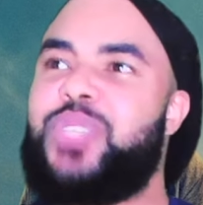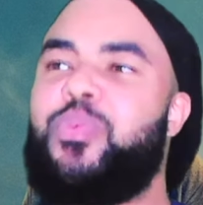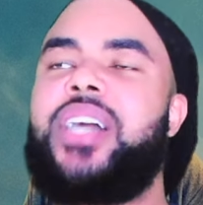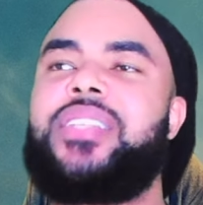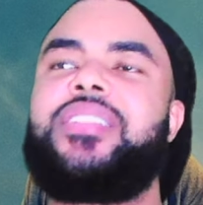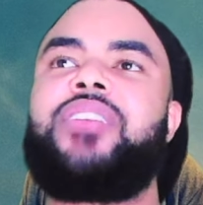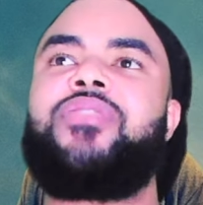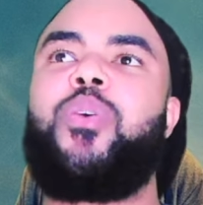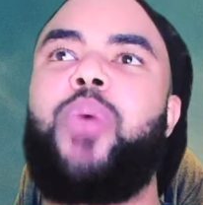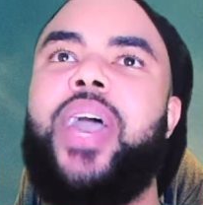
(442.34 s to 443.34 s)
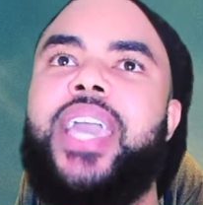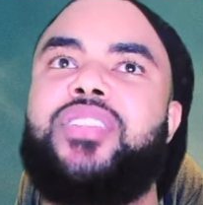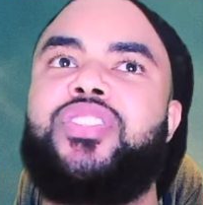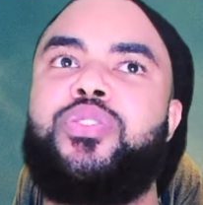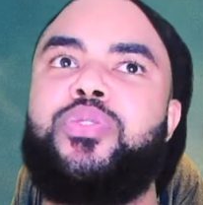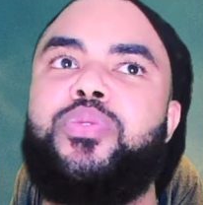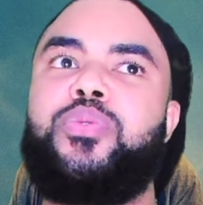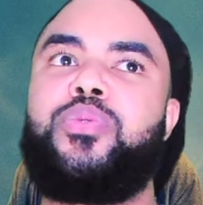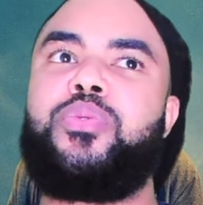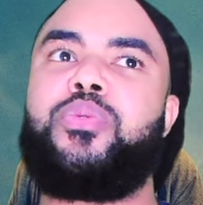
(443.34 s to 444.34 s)
was a different way
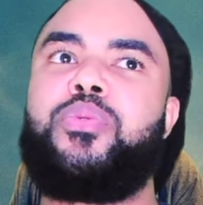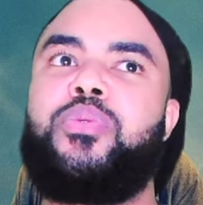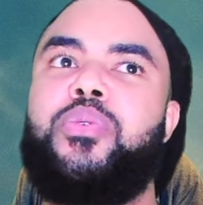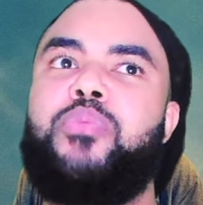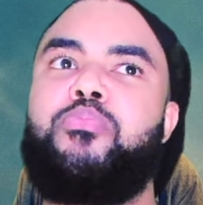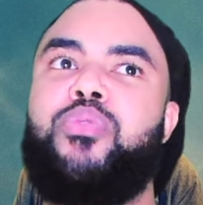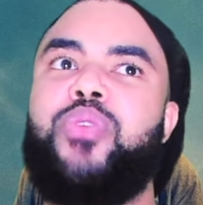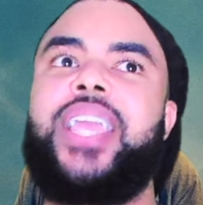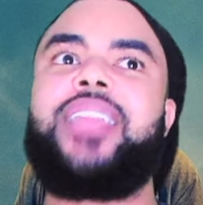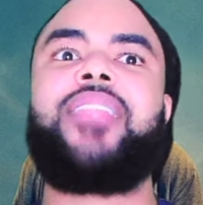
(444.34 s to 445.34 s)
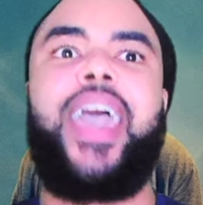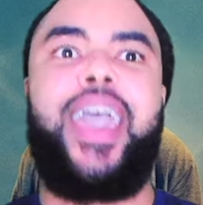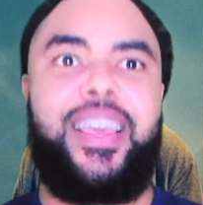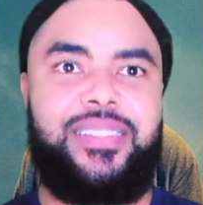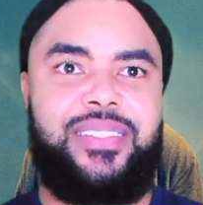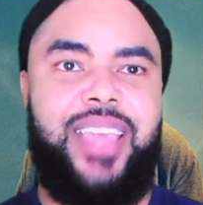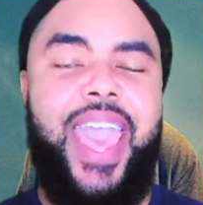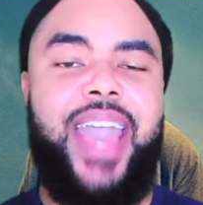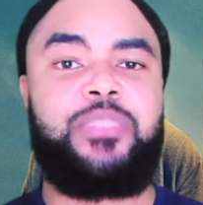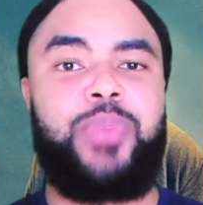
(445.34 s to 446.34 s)
to bring that
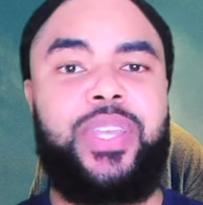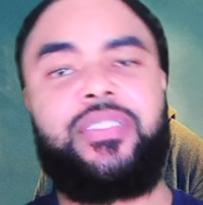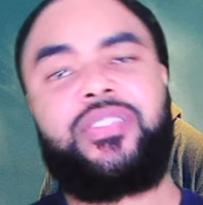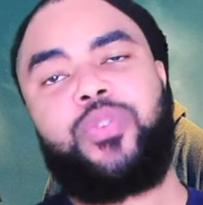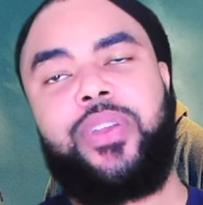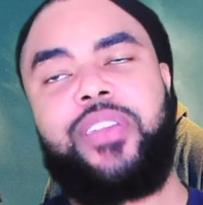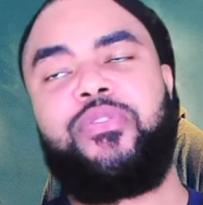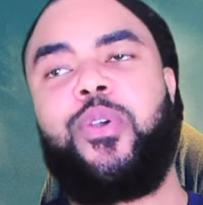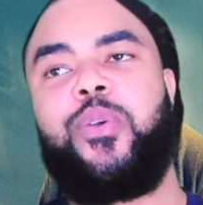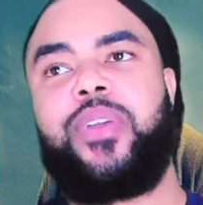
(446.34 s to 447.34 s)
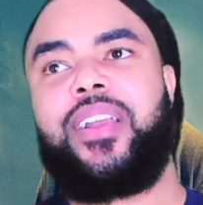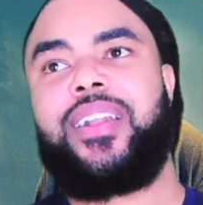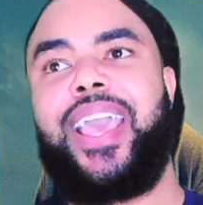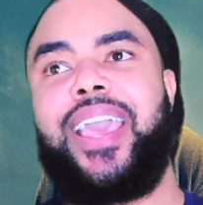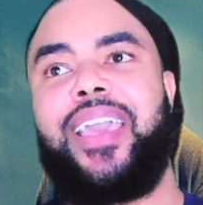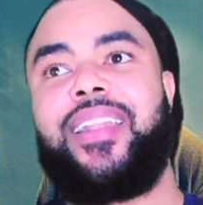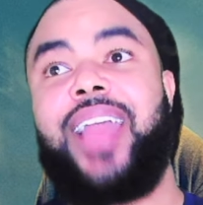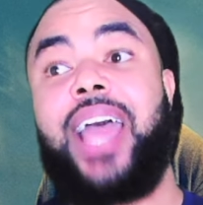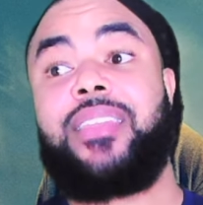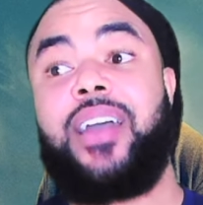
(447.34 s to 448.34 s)
aspect of the story forward, and
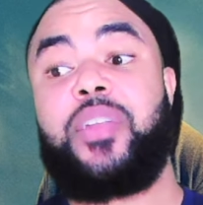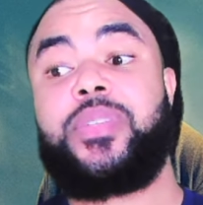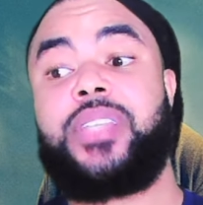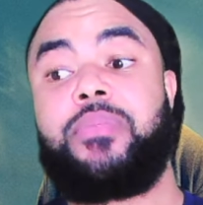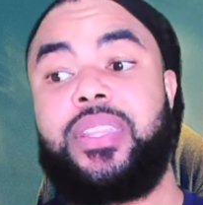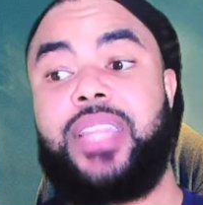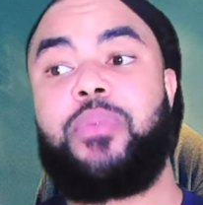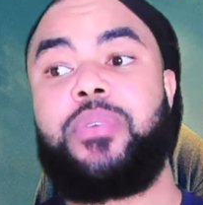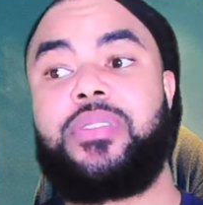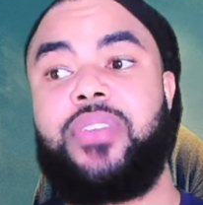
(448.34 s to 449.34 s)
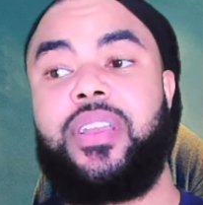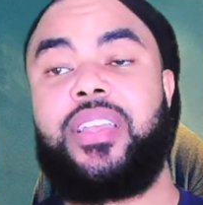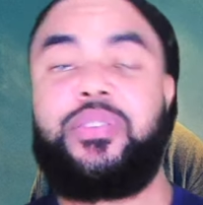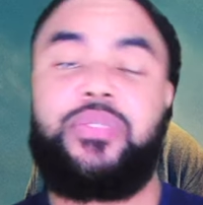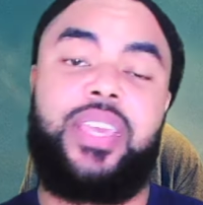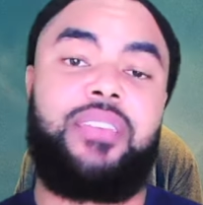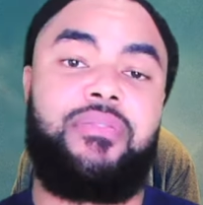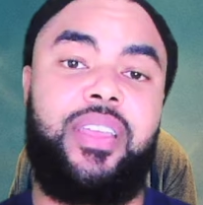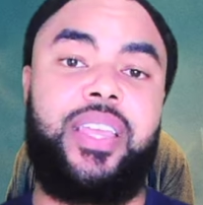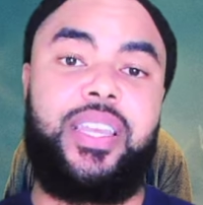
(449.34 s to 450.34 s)
I thought it was something that was very unique and
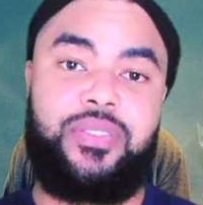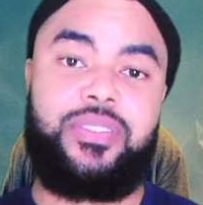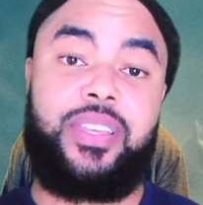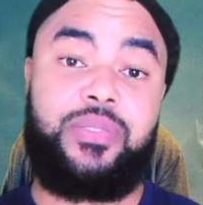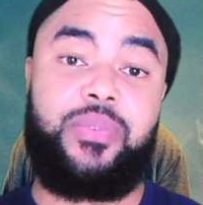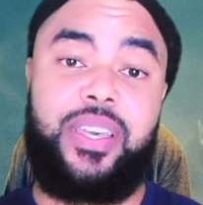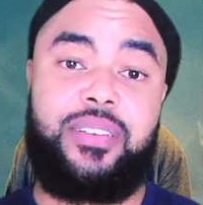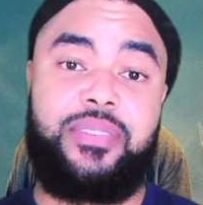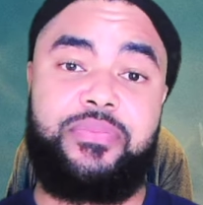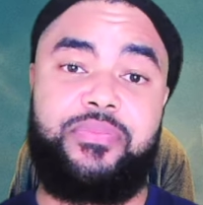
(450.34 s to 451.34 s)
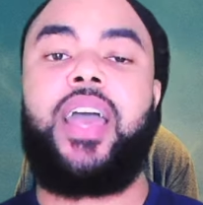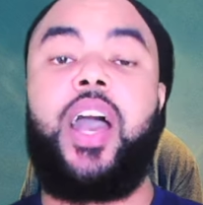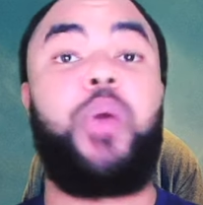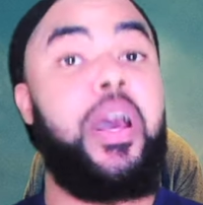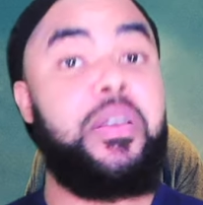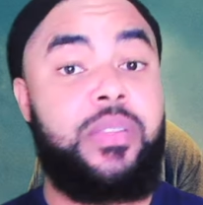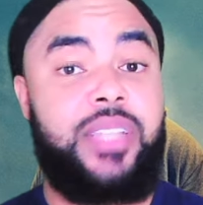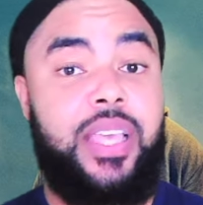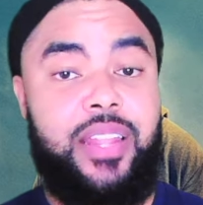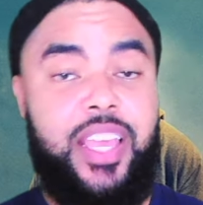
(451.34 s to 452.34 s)
very interesting as well. I will also
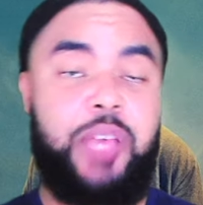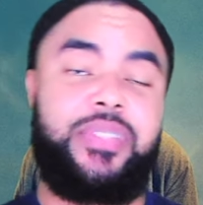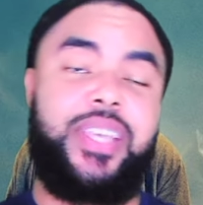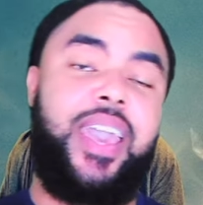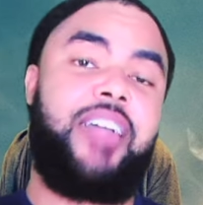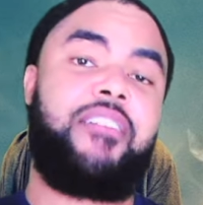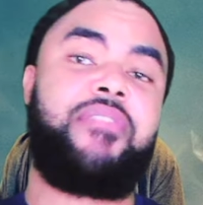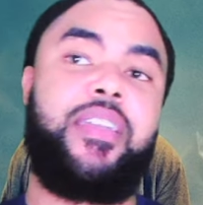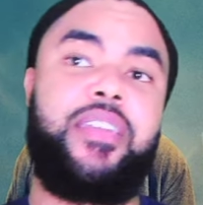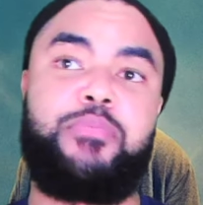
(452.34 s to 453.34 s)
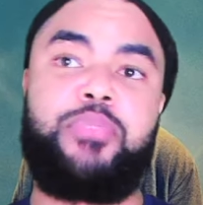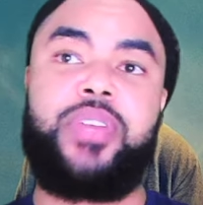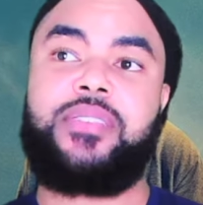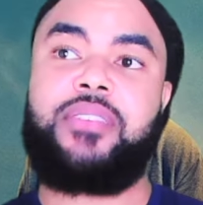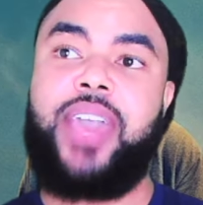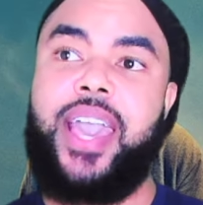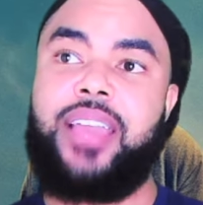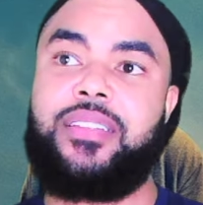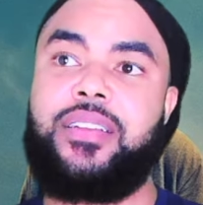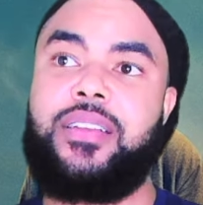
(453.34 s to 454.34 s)
say that it helps to have very impressive
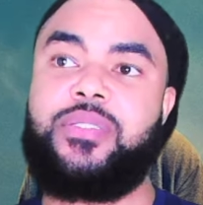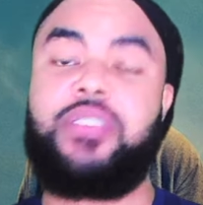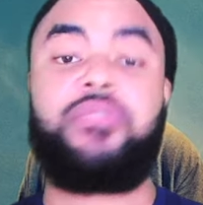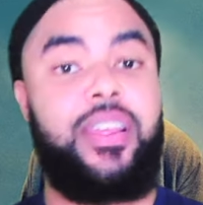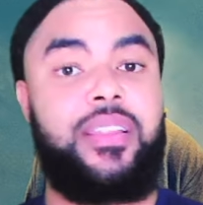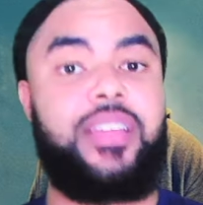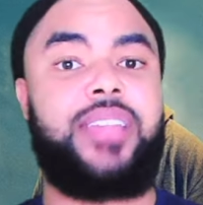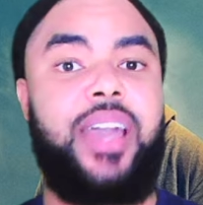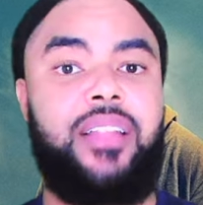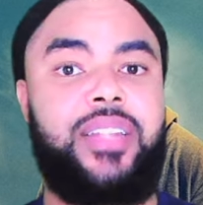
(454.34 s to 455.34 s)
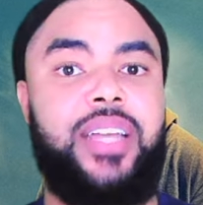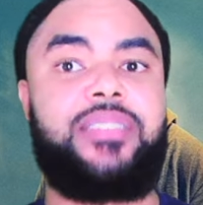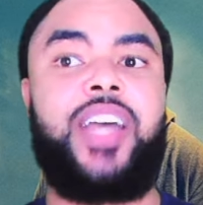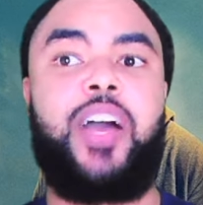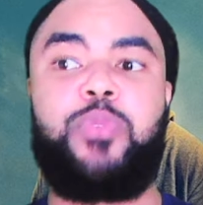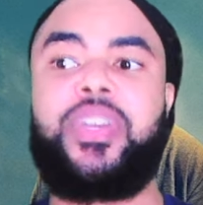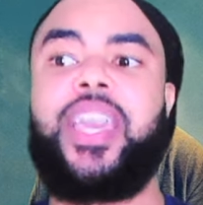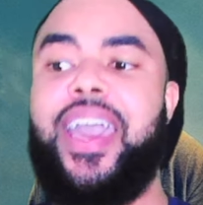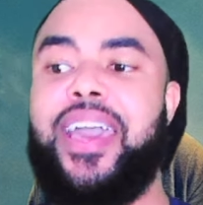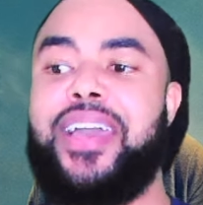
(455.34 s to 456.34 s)
actors and a fairly solid ensemble
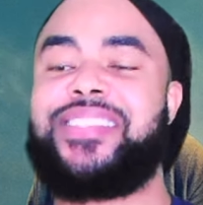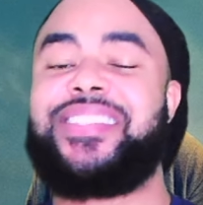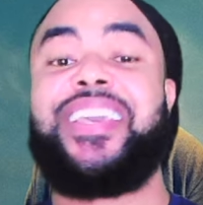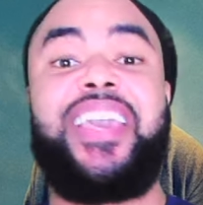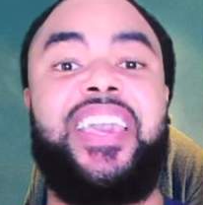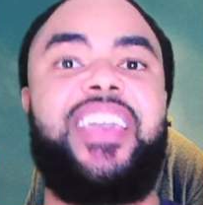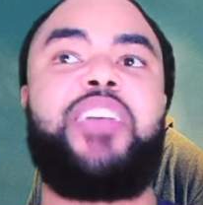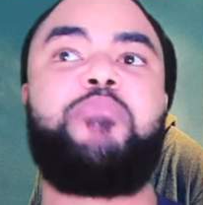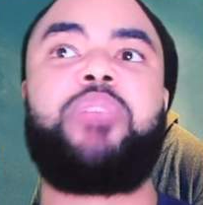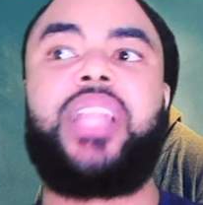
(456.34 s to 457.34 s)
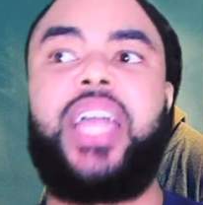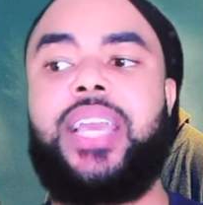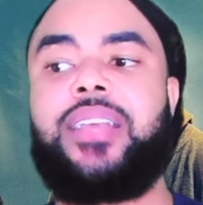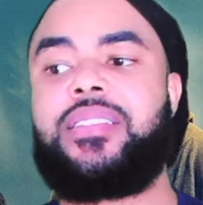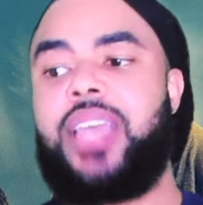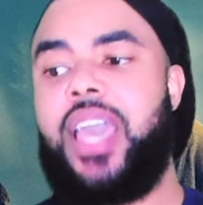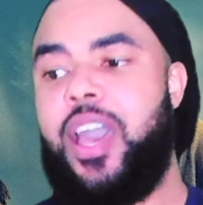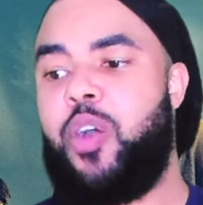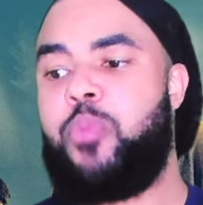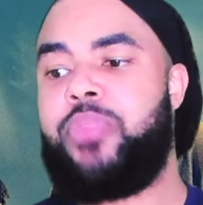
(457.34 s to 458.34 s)
cast in place,
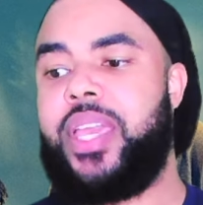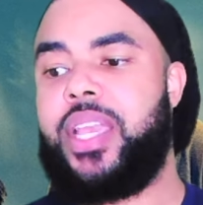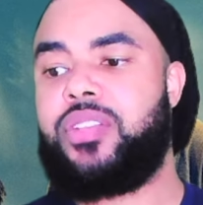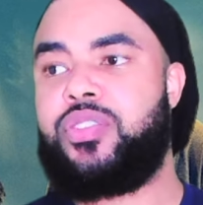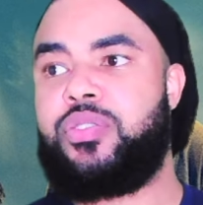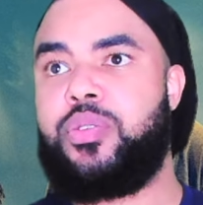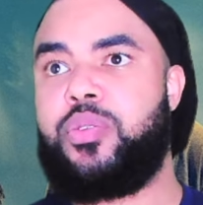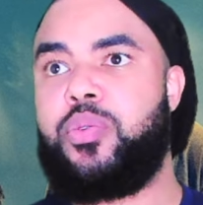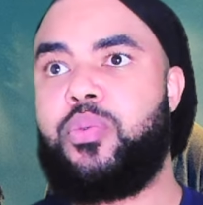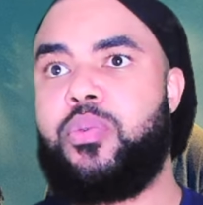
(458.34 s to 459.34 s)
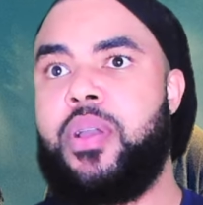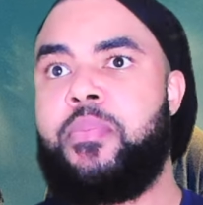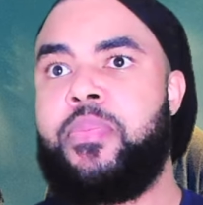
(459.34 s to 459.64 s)
helping to